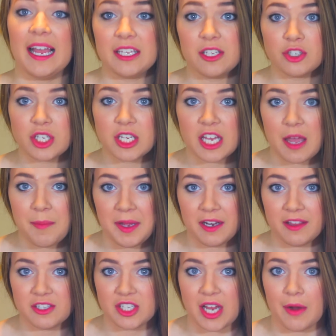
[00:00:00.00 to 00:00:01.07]
I usually come
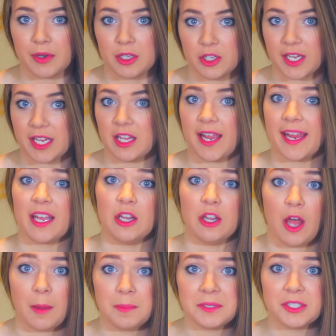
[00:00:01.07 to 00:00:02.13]
out of the shower looking like a
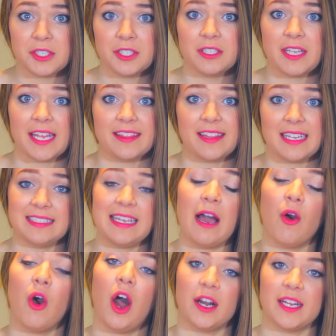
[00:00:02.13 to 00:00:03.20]
lobster, like that's
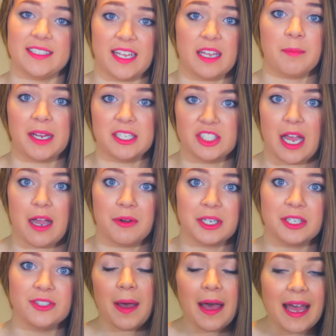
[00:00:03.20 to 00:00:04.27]
how hot I take my showers.